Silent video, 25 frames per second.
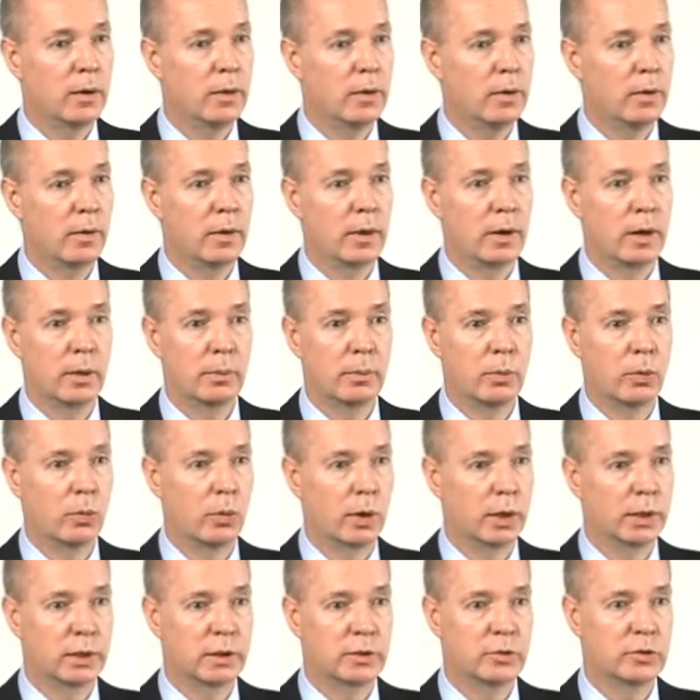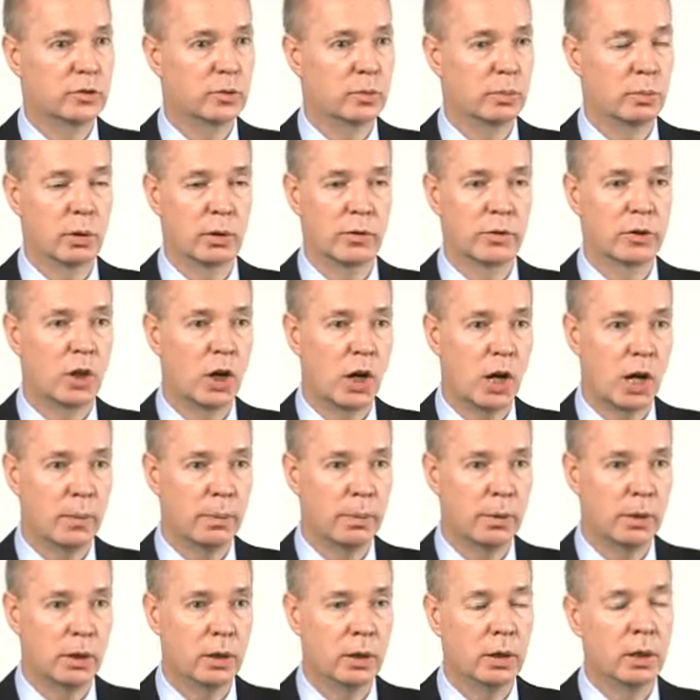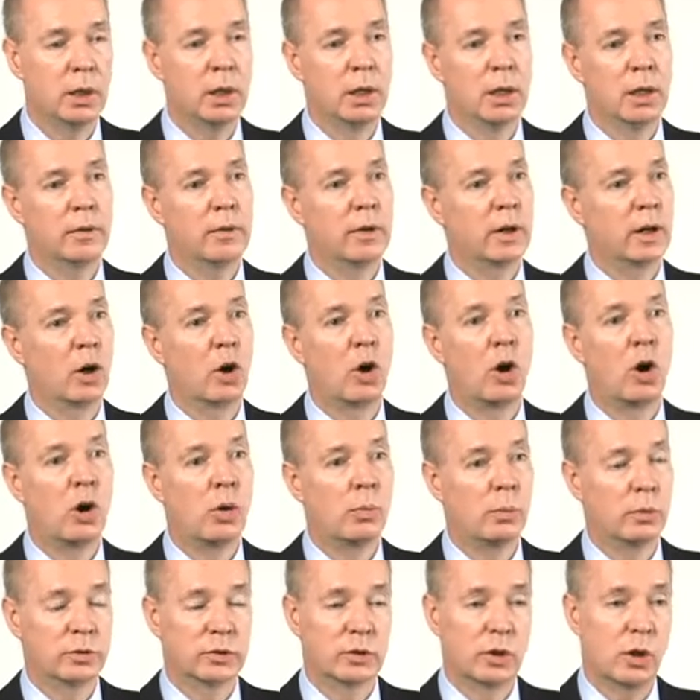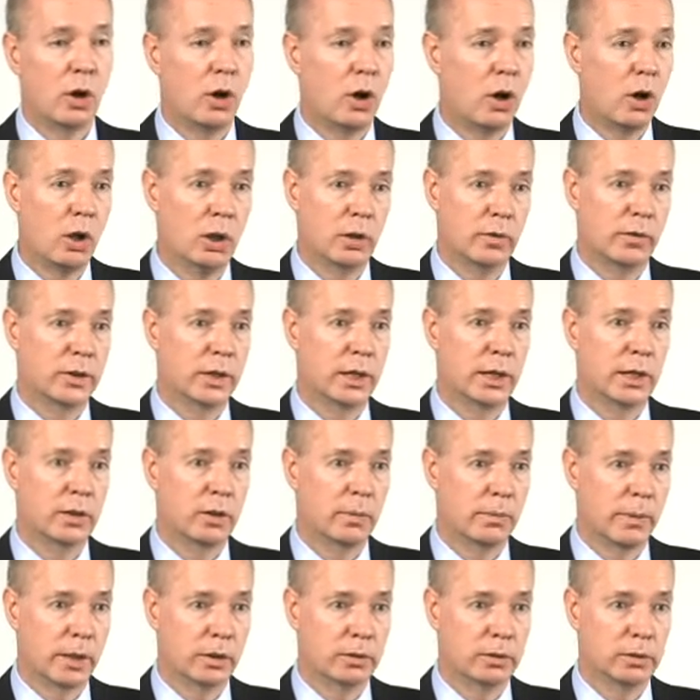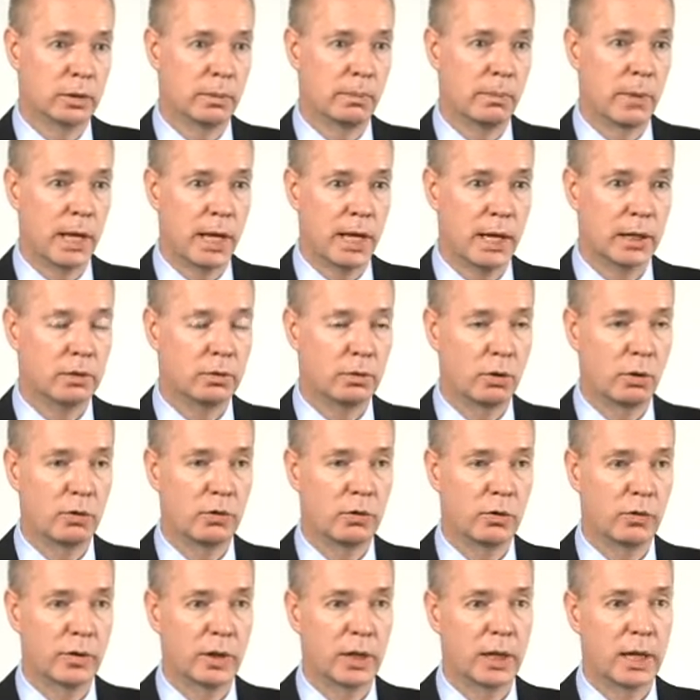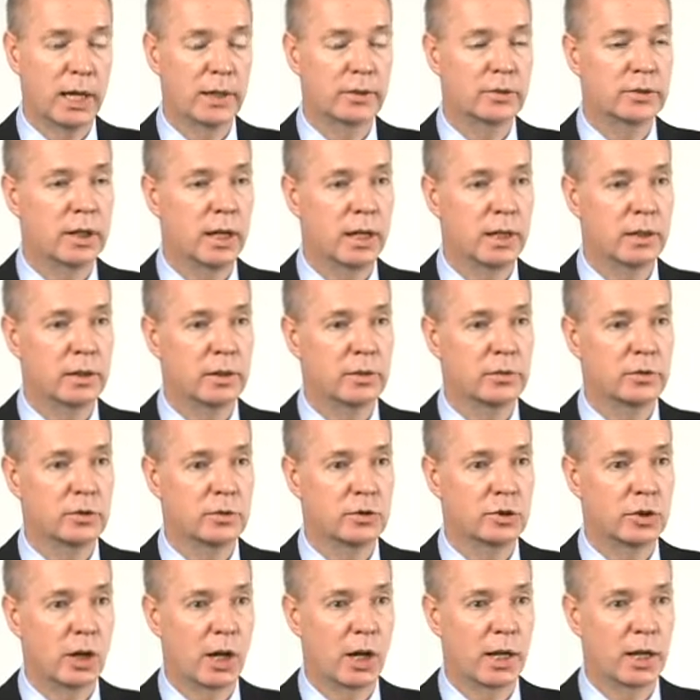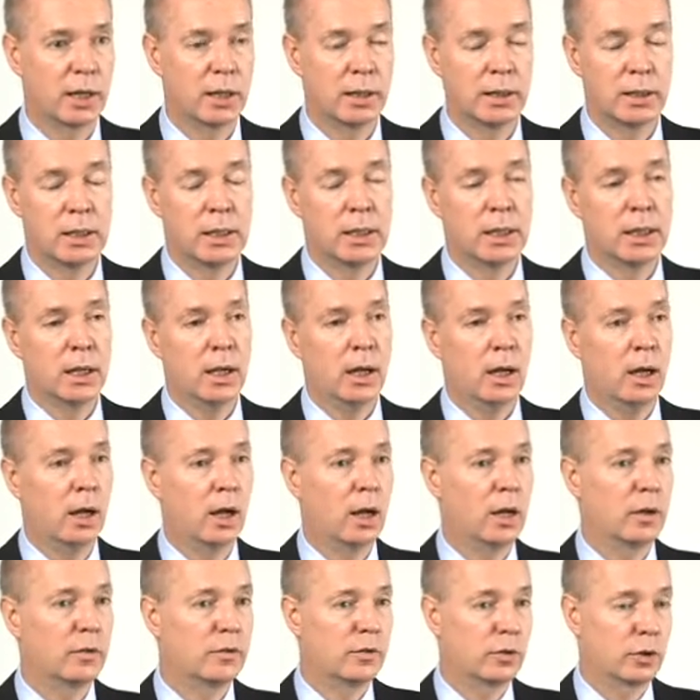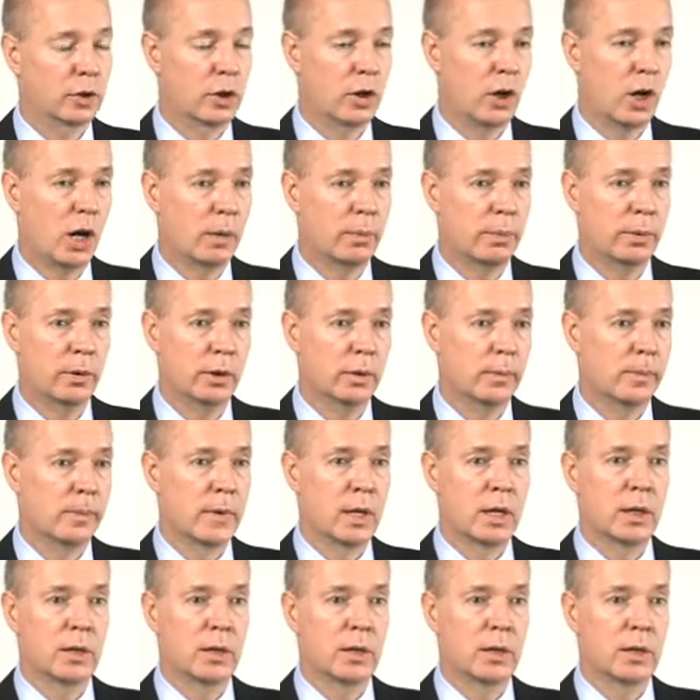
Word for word: They're the number one consumer of copper. They're almost all of the incremental demand growth over the last 10 years is China uh, for copper.